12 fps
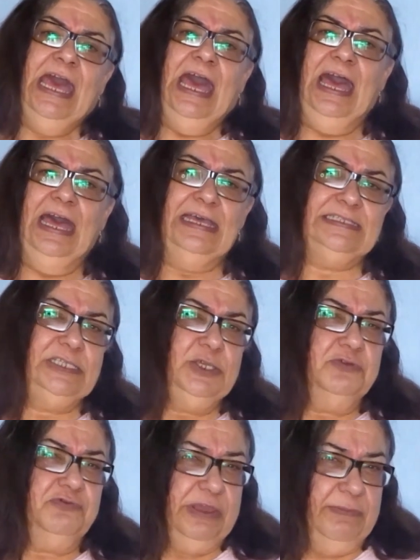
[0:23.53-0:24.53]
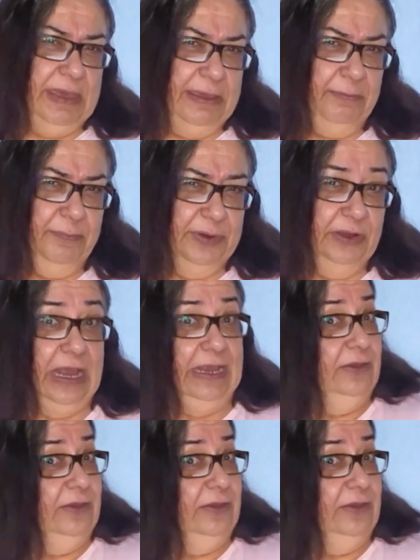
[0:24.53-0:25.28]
As you remember,